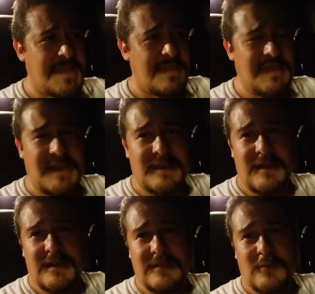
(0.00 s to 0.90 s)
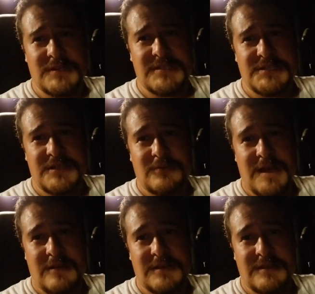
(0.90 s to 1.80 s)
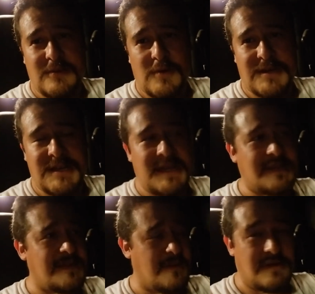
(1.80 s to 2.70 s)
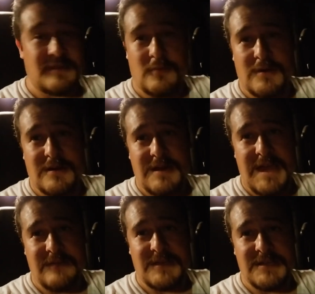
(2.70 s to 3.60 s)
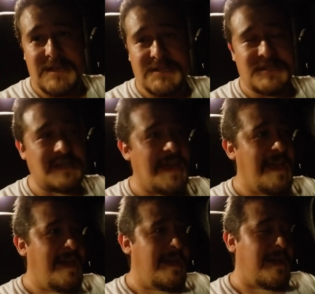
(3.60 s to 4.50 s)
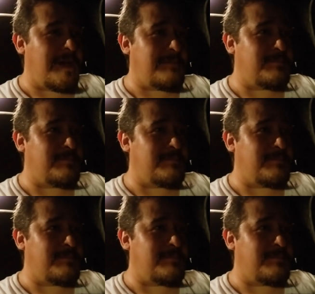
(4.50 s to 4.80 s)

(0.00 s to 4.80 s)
that uh, they weren't touching ground and they were connect or they were having connection. Um,